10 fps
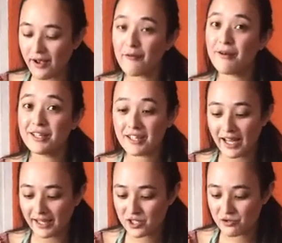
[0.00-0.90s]
vanilla
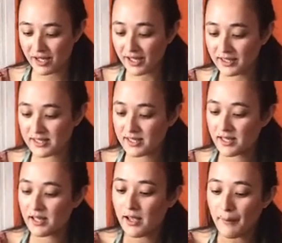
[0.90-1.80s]
extract,
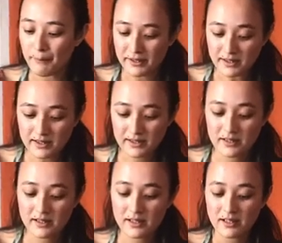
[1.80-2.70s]
milk,
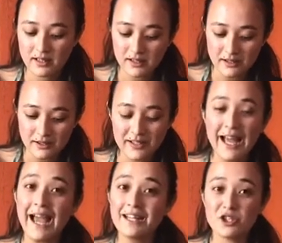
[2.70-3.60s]
curd
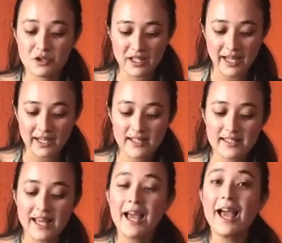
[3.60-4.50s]
and 3 eggs
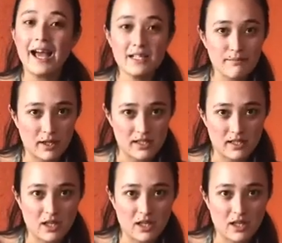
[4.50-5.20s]
and butter.